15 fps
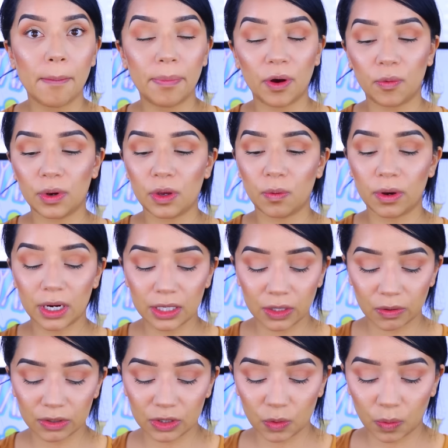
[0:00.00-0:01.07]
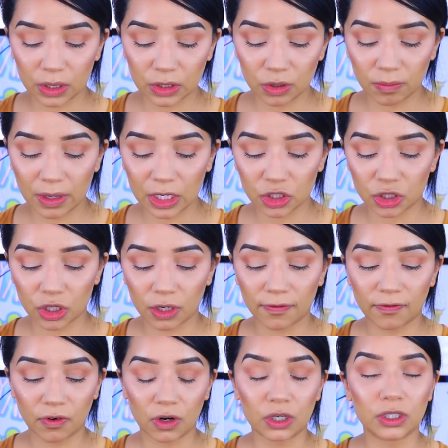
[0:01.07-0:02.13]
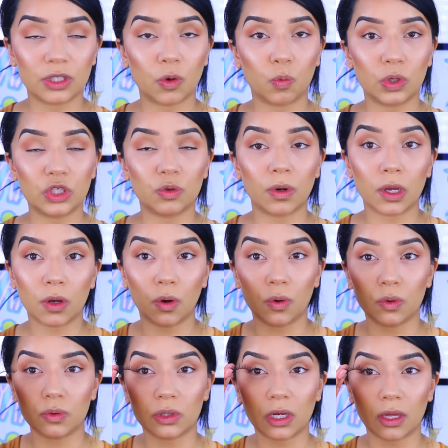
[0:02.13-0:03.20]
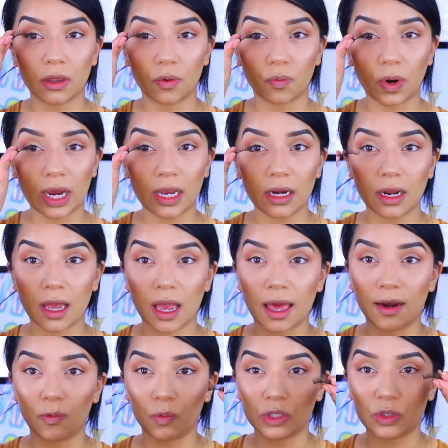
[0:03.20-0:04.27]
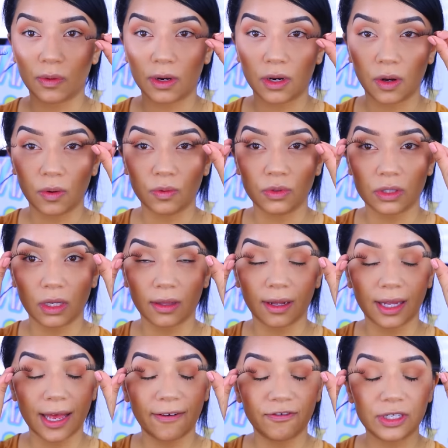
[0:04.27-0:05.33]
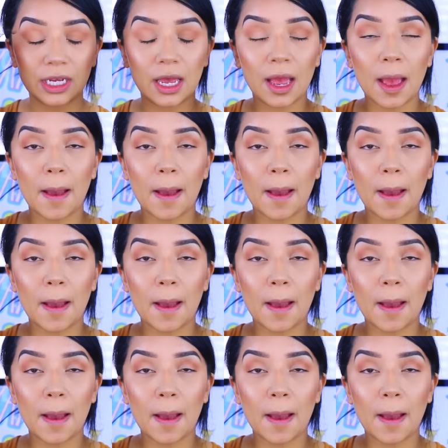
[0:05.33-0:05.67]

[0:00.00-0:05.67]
But what you want to do is you want to make sure first which one goes on the right and which one goes on the left.